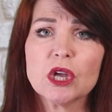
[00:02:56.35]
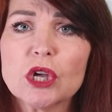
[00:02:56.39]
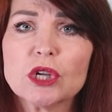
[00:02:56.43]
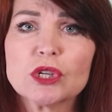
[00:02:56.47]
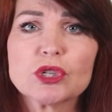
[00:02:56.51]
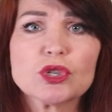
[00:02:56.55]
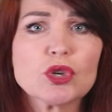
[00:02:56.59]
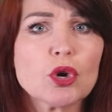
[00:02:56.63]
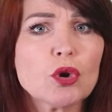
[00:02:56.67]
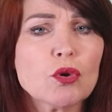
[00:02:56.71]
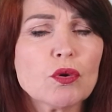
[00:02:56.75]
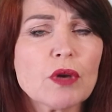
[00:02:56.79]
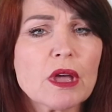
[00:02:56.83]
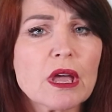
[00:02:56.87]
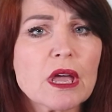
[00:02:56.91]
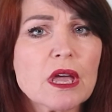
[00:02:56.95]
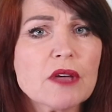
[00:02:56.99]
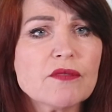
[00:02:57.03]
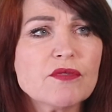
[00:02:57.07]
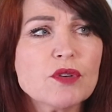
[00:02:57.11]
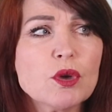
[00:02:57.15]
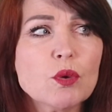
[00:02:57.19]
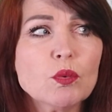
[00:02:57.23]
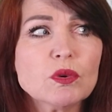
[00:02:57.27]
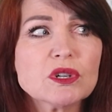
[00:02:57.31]
So
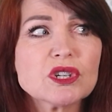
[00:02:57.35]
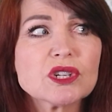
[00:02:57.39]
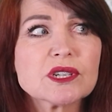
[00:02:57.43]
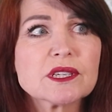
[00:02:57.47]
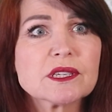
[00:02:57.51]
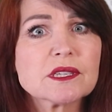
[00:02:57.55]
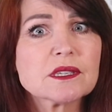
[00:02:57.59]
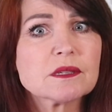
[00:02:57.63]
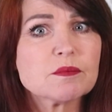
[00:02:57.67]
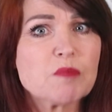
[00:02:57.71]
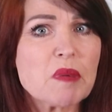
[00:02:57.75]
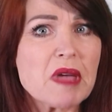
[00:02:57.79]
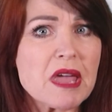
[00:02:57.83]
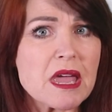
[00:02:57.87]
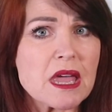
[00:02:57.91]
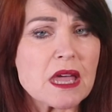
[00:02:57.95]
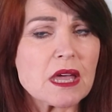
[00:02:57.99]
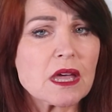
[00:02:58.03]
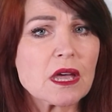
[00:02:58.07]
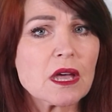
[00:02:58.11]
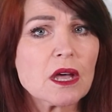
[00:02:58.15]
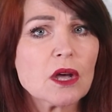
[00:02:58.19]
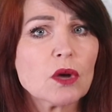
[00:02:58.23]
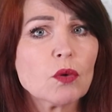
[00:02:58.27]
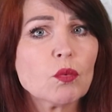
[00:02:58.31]
if you want to
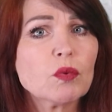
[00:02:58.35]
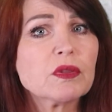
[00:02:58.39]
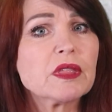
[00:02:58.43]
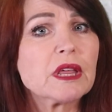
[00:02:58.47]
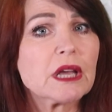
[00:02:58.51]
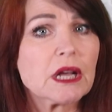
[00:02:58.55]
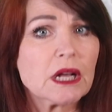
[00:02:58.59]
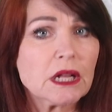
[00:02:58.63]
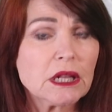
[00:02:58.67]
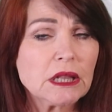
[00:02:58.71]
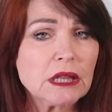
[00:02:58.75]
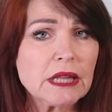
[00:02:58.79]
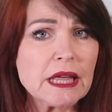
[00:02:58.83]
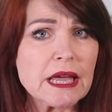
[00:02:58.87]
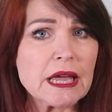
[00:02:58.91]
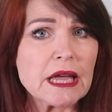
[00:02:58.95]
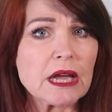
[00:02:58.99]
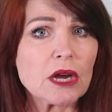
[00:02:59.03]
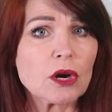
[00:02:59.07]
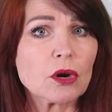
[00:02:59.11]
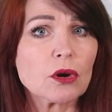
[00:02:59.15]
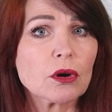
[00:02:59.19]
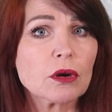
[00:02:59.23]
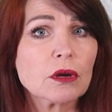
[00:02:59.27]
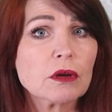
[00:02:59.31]
speak with a
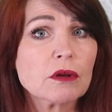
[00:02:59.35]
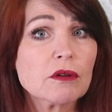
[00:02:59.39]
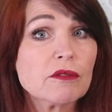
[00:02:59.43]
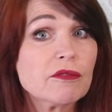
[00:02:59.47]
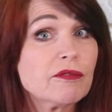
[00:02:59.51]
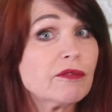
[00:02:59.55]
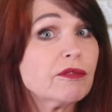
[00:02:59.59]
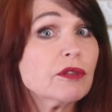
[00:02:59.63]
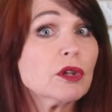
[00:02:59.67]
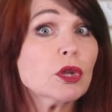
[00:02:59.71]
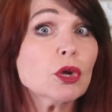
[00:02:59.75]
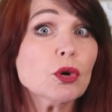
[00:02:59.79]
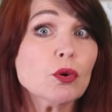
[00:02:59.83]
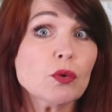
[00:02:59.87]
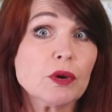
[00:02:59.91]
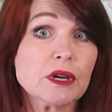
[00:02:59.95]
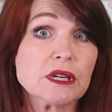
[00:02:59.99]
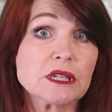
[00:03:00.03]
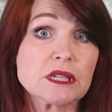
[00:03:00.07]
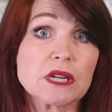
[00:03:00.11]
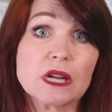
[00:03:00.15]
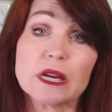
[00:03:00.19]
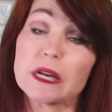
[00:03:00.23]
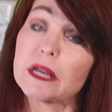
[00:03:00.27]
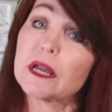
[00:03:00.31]
clear,
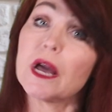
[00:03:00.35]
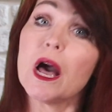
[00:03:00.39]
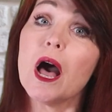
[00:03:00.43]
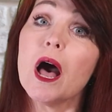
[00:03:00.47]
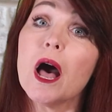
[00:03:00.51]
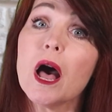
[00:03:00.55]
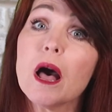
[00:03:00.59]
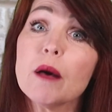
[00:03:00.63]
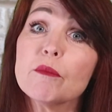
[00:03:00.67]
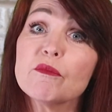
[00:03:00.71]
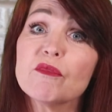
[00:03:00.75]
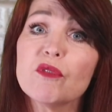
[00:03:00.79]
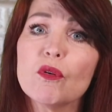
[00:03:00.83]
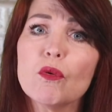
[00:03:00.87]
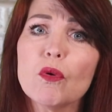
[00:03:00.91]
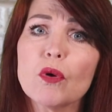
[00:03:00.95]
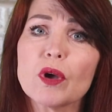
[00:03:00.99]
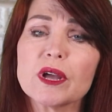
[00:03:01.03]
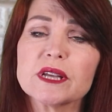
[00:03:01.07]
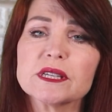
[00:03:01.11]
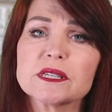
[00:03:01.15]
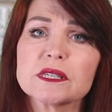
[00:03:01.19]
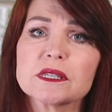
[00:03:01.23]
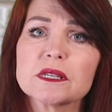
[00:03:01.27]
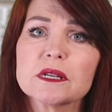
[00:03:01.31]
fluent, and calm
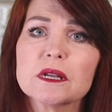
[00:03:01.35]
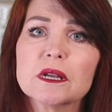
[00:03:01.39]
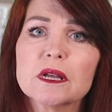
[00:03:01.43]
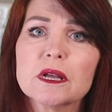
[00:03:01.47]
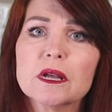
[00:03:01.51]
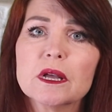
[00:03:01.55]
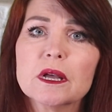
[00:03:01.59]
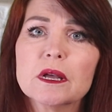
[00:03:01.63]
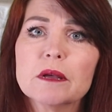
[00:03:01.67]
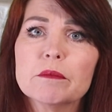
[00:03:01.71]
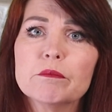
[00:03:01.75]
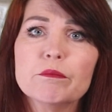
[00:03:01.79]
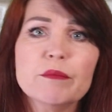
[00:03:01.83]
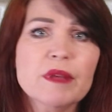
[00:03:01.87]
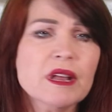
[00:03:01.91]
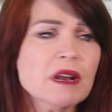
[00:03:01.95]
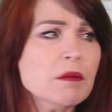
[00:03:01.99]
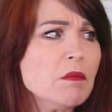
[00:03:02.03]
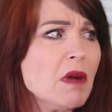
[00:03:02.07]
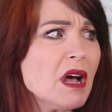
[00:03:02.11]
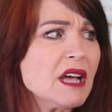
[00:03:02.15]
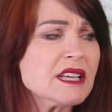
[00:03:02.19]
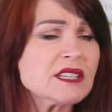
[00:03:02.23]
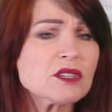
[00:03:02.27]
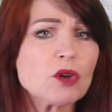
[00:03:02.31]
voice,
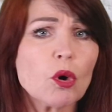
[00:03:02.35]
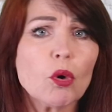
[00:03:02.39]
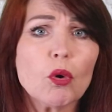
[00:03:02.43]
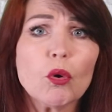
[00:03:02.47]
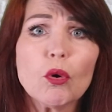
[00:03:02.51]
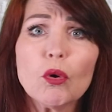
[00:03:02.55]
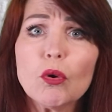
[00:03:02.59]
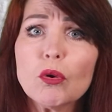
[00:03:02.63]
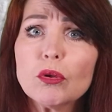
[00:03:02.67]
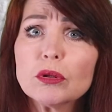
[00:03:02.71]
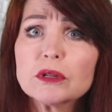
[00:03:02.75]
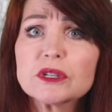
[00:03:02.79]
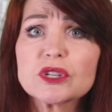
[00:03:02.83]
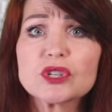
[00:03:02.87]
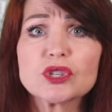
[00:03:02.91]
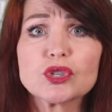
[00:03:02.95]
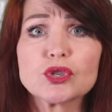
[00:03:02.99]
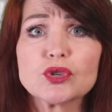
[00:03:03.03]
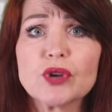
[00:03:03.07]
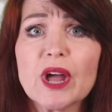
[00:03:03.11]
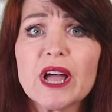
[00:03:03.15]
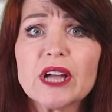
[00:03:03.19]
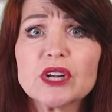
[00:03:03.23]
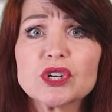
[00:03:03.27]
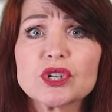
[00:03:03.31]
minimize all
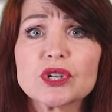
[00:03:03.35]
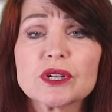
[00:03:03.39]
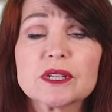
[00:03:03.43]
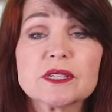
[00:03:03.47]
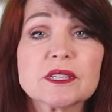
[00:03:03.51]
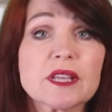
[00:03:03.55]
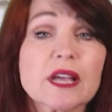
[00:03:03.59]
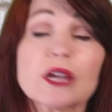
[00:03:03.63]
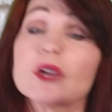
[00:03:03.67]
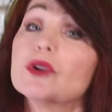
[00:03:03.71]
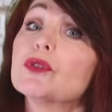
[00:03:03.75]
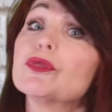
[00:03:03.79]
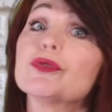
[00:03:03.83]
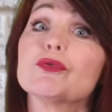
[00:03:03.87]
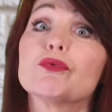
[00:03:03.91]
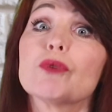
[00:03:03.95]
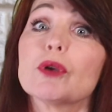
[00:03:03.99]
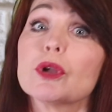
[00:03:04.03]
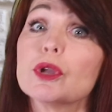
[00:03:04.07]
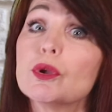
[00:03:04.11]
distractions that could throw